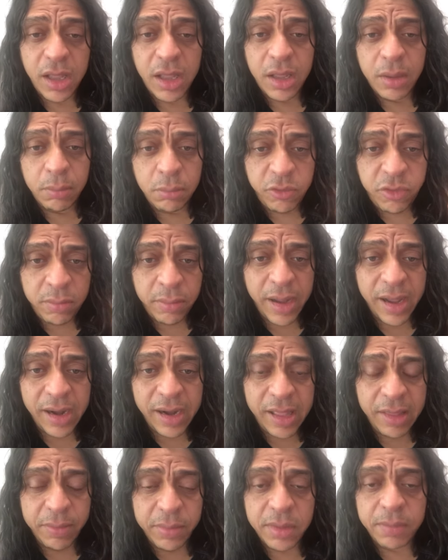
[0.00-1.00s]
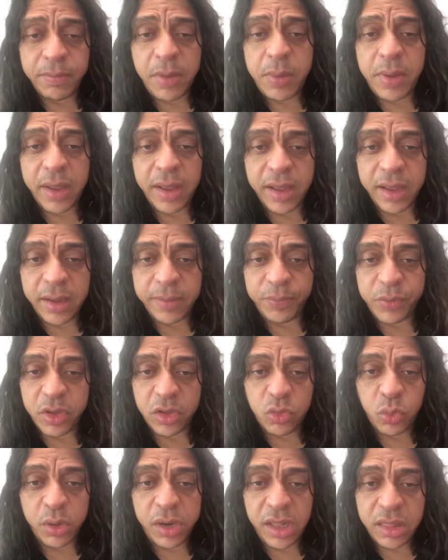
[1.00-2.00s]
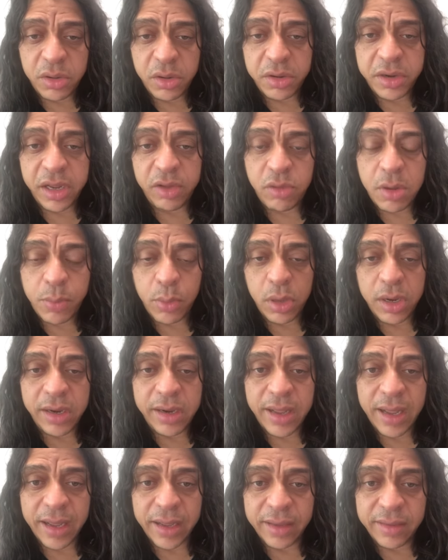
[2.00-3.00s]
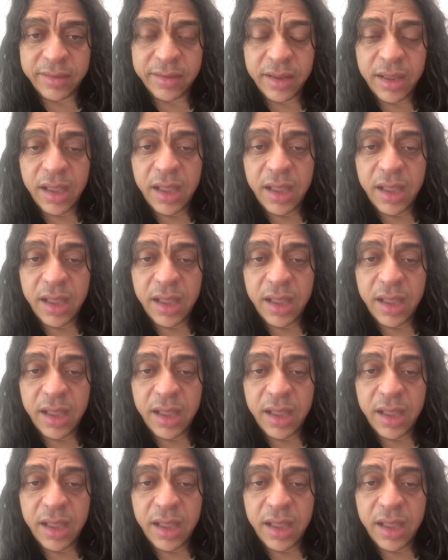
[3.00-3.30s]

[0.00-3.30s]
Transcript: moving my lymph, maybe a 20-30 grape oil diet.